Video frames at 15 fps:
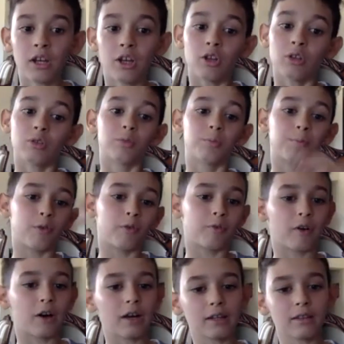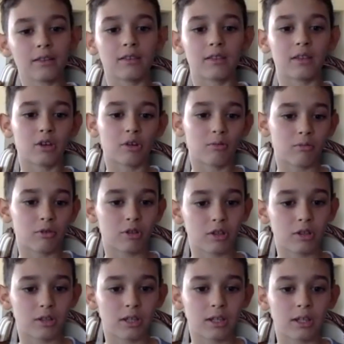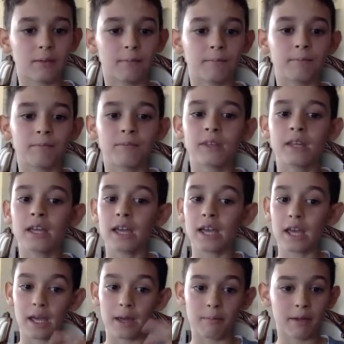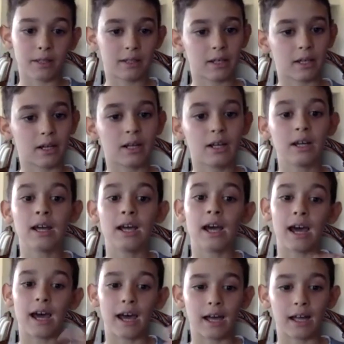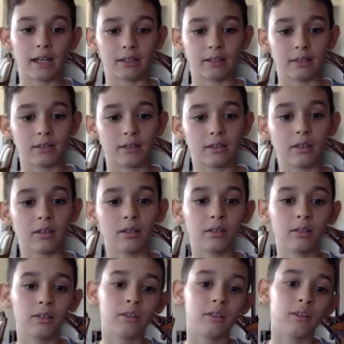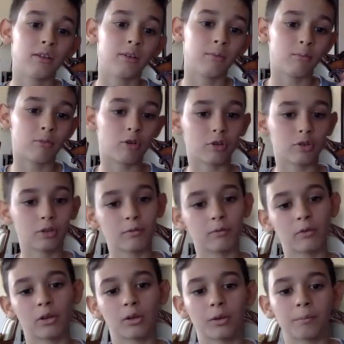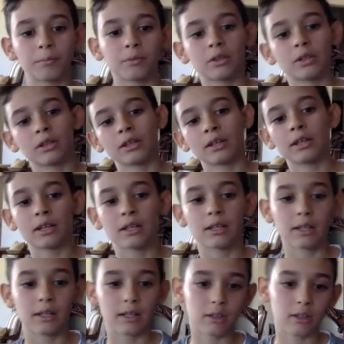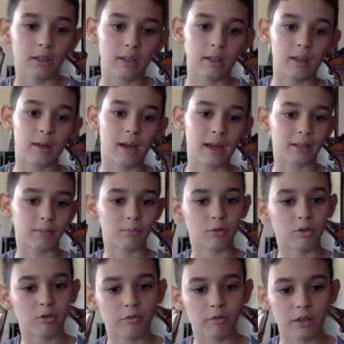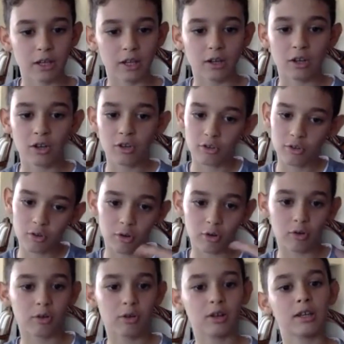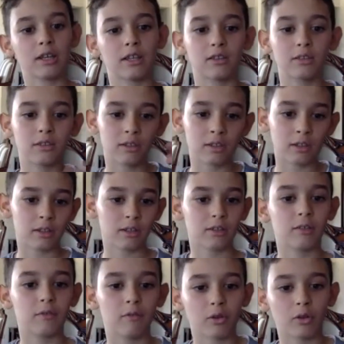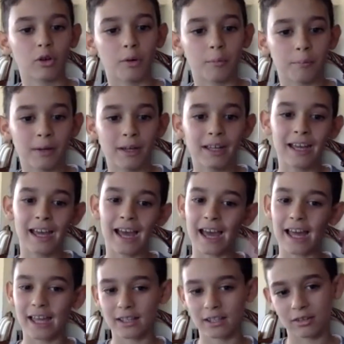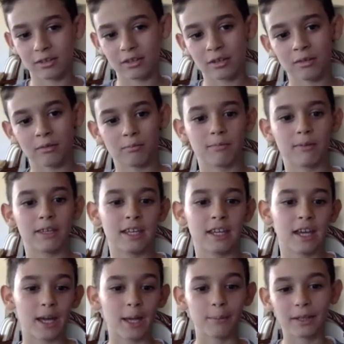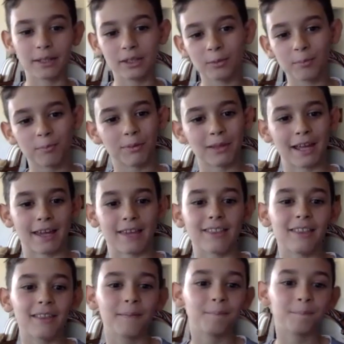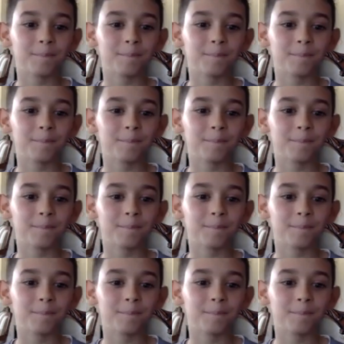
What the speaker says: to provide the community a better and more developed atmosphere, so it develop and be a better place.